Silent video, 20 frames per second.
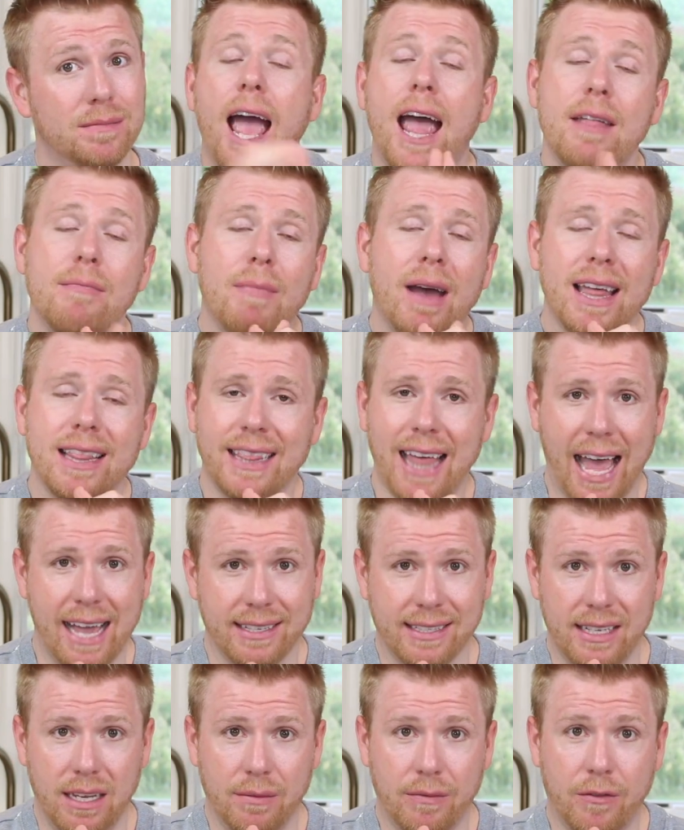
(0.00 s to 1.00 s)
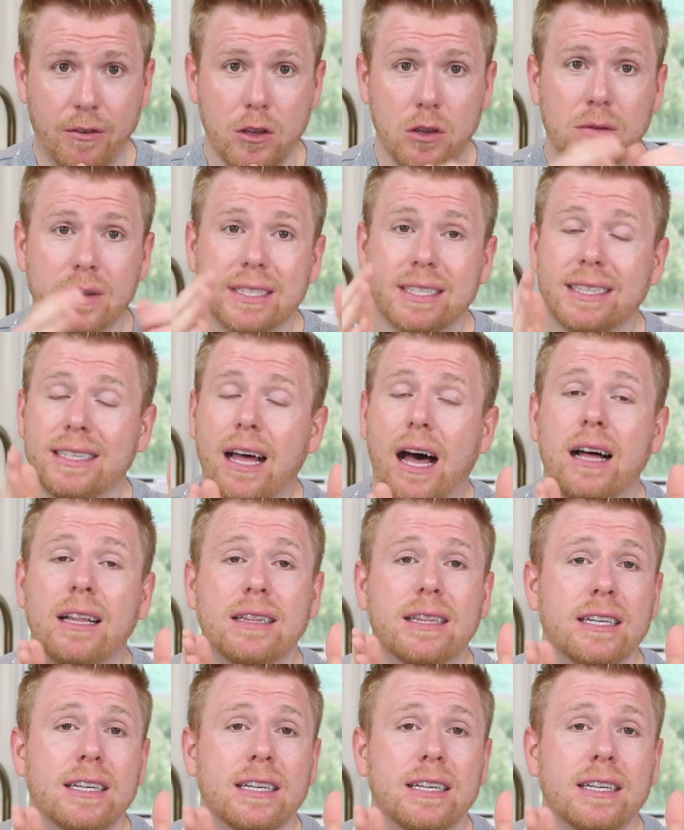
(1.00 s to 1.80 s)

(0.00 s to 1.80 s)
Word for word: And my last tip for you is a